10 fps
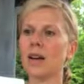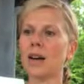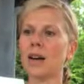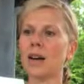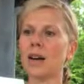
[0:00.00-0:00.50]

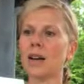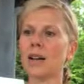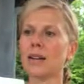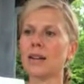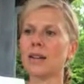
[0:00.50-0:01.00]
uh,
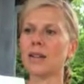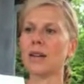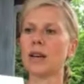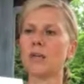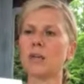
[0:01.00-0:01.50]
it's
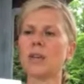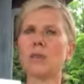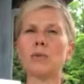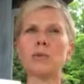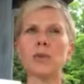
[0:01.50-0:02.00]
you
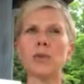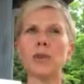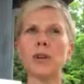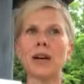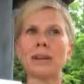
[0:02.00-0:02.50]
know
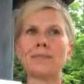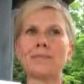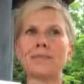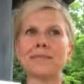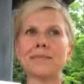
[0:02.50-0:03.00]
for
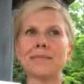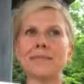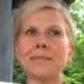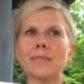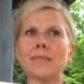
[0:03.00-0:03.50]
um,
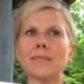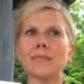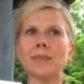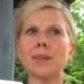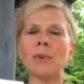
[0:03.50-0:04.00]

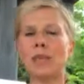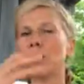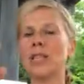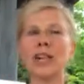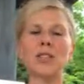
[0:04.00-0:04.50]
well,
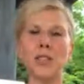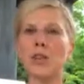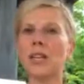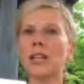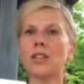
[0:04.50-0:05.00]
just that
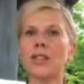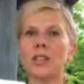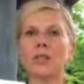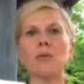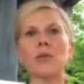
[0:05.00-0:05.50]

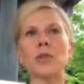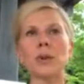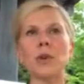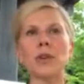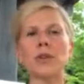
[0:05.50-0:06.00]
circulation. So for
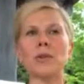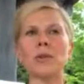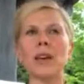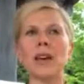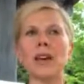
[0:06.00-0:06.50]
someone who
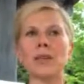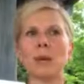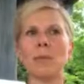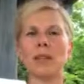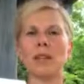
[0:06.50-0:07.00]
is
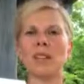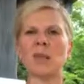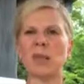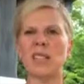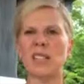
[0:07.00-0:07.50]
maybe a
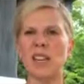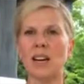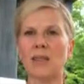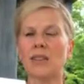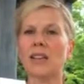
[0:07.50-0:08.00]
little bit
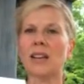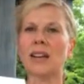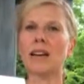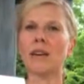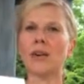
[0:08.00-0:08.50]
stuck
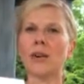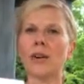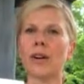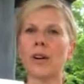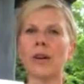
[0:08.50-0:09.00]
feeling
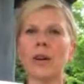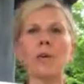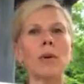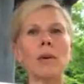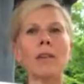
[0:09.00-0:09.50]
or
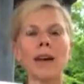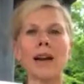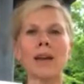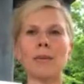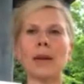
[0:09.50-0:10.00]
irritable,
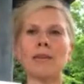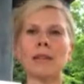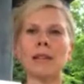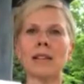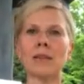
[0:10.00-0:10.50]
that can be a
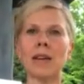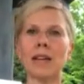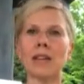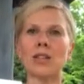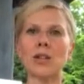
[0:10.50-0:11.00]
really great
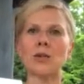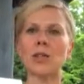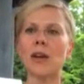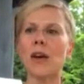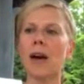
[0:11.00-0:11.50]
thing to
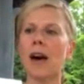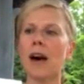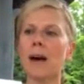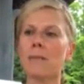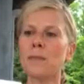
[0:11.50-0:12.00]
use.
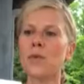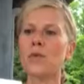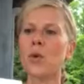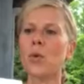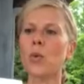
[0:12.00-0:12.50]
Um,
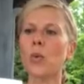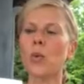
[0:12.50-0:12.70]
so